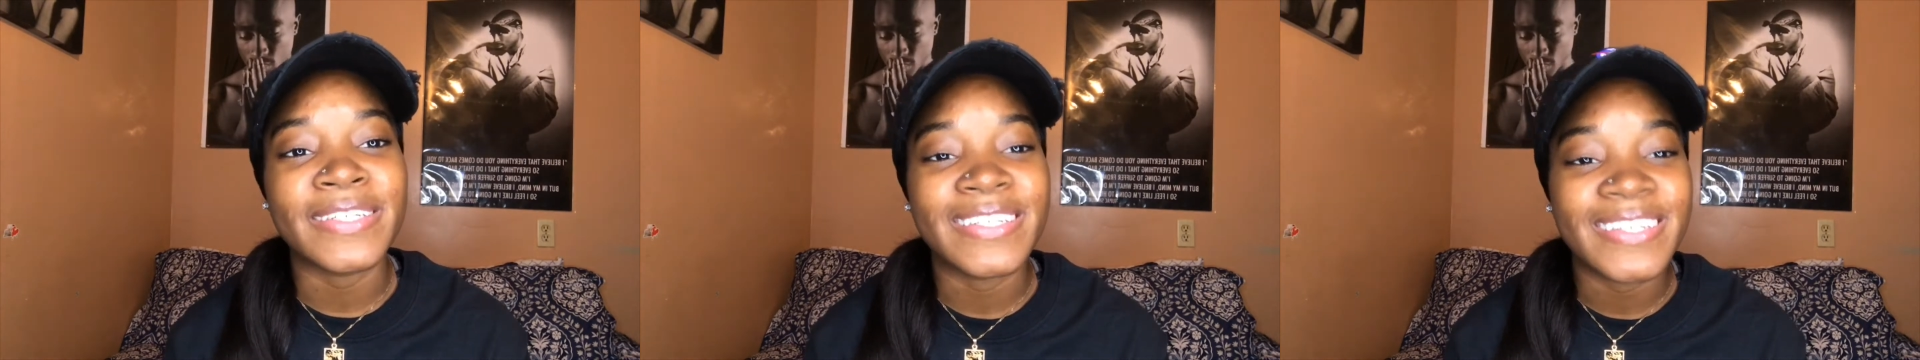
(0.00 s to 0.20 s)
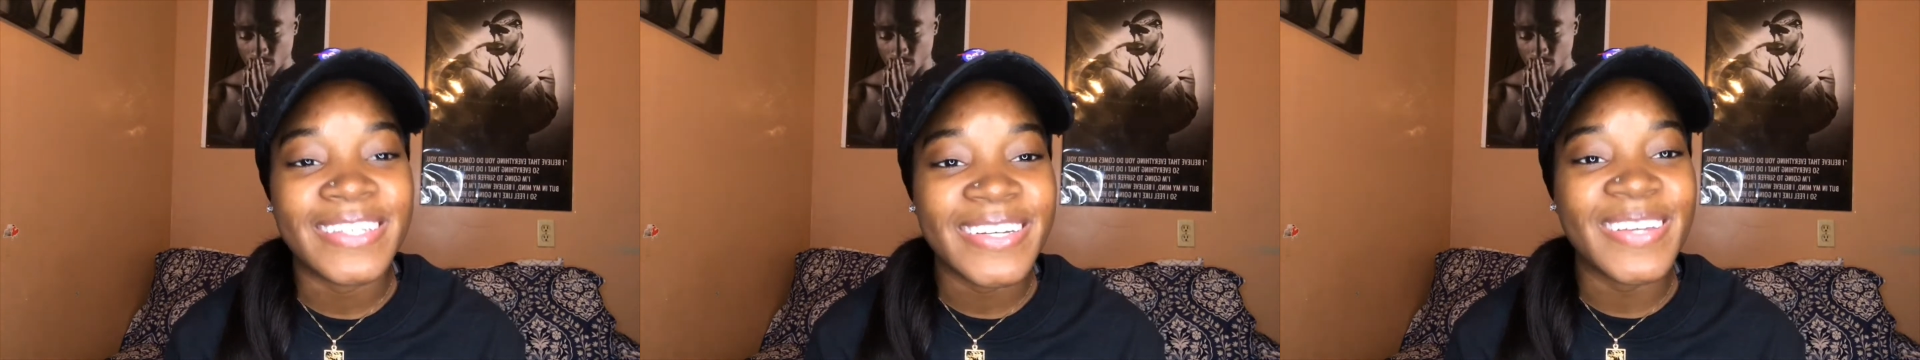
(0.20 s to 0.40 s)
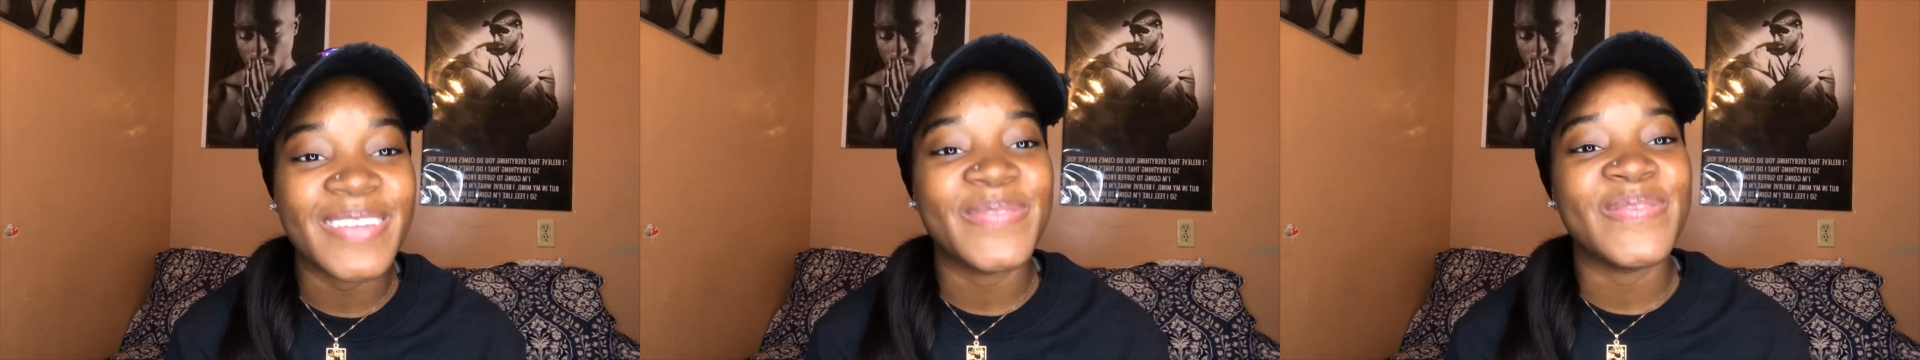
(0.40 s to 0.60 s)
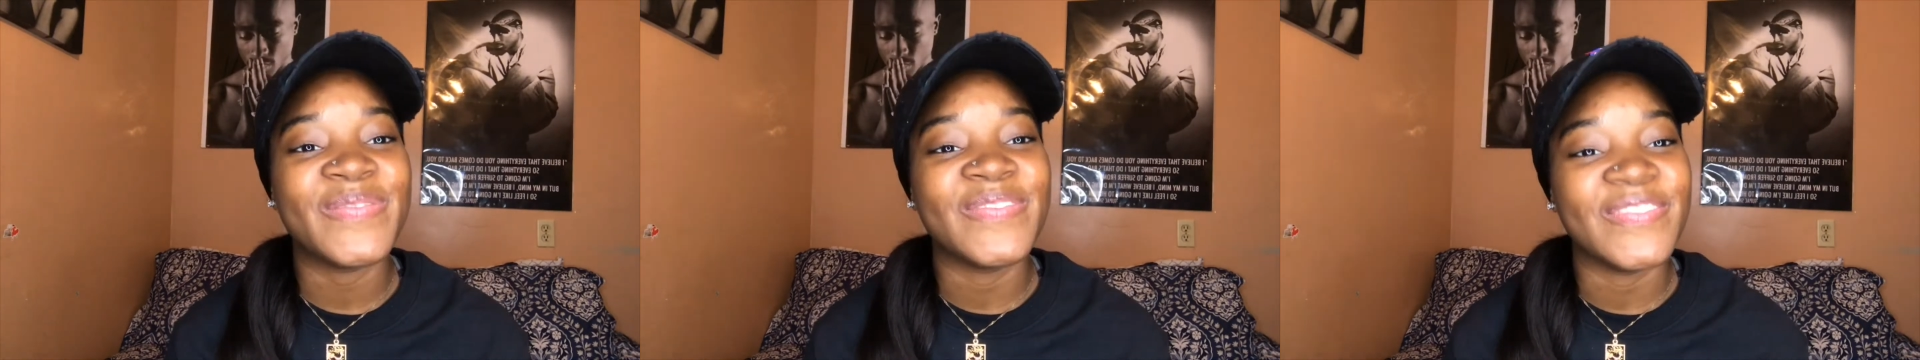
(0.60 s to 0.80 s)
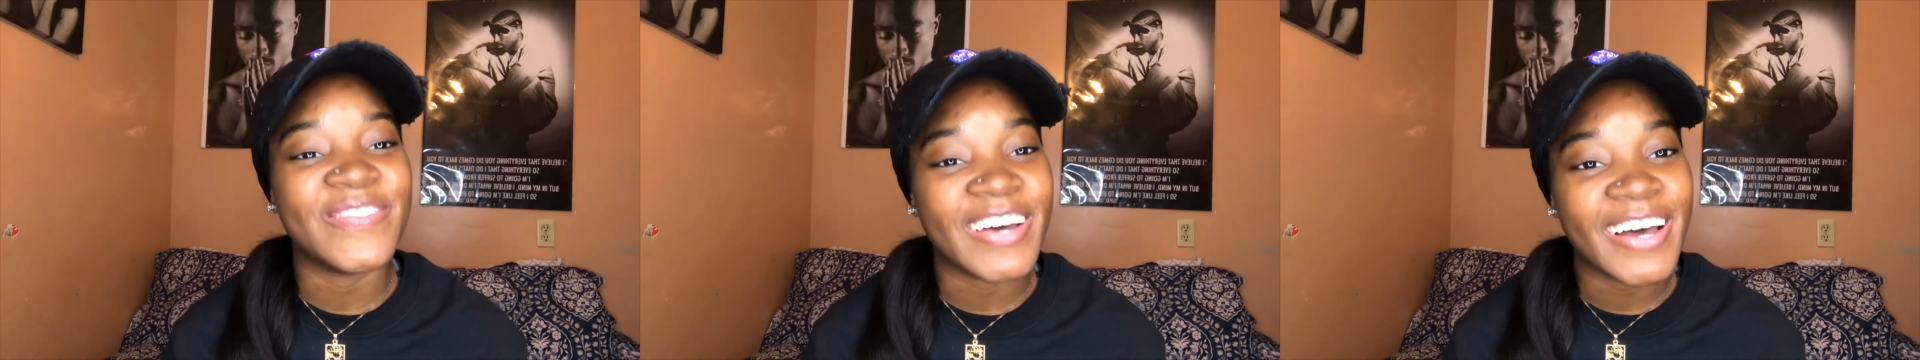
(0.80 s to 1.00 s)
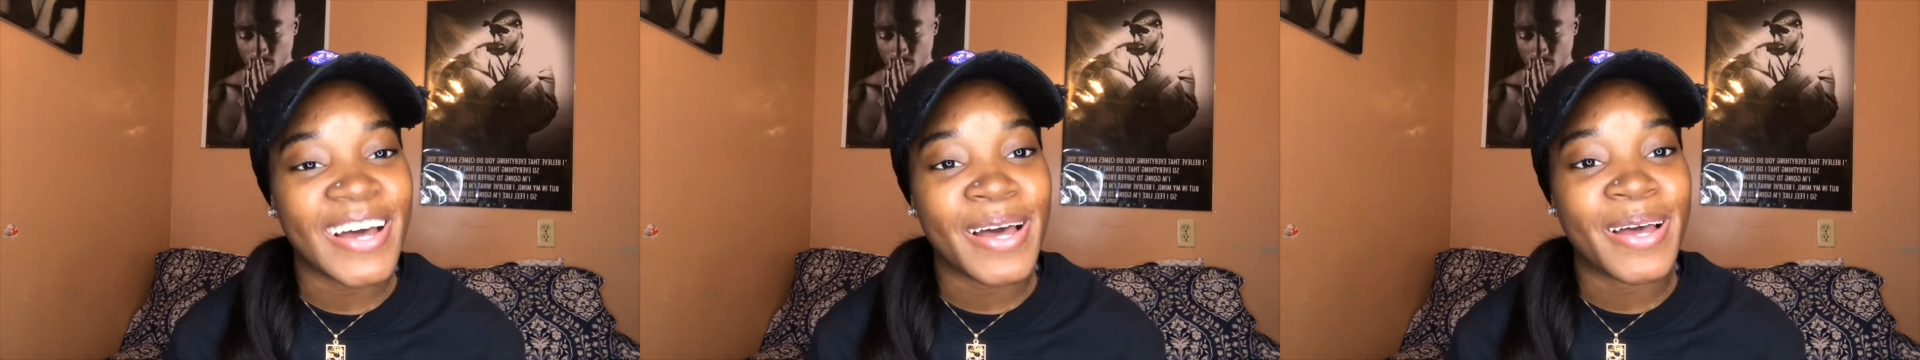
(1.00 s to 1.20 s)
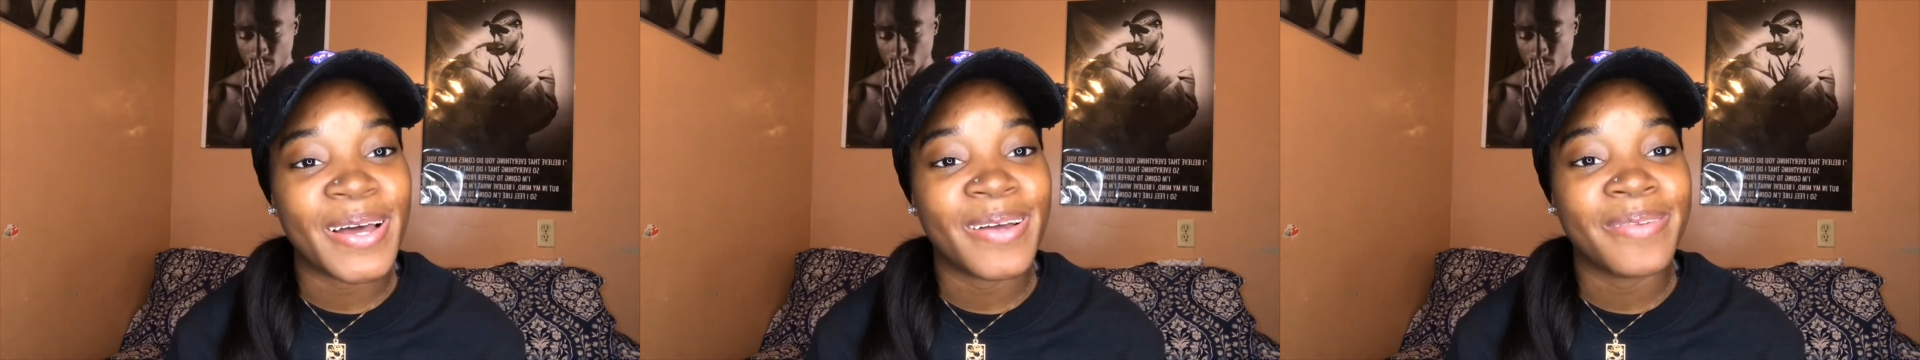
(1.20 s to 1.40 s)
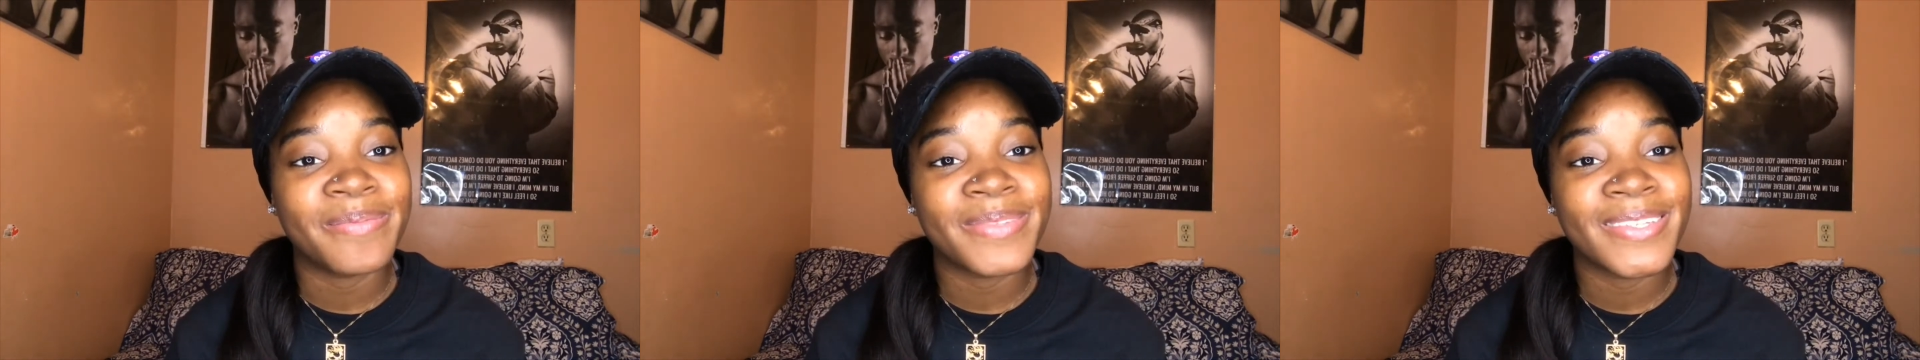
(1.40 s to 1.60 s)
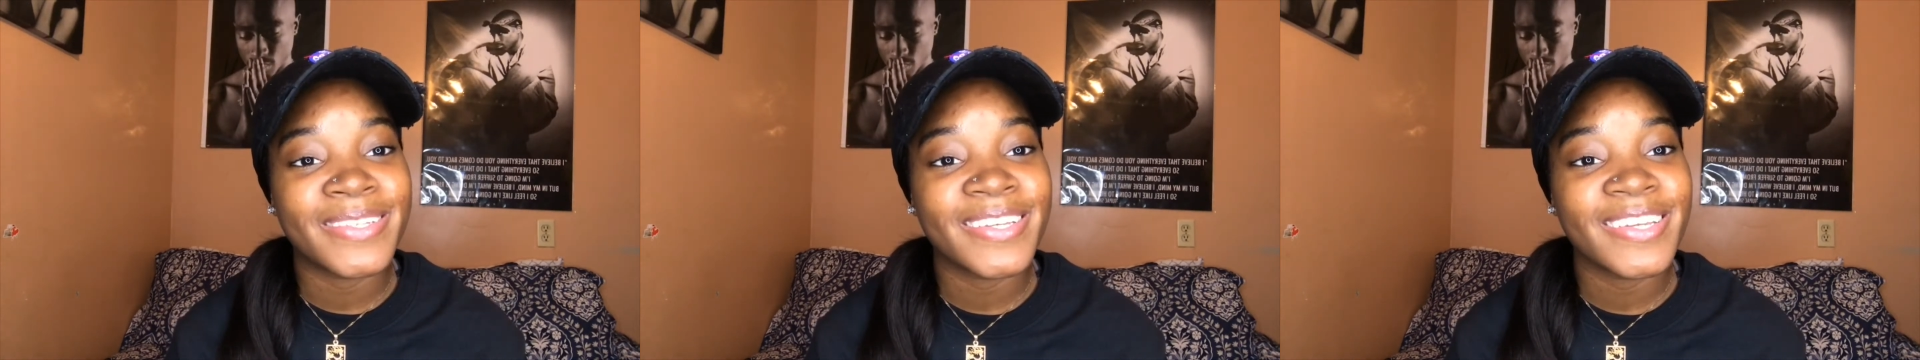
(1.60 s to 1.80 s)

good vibes,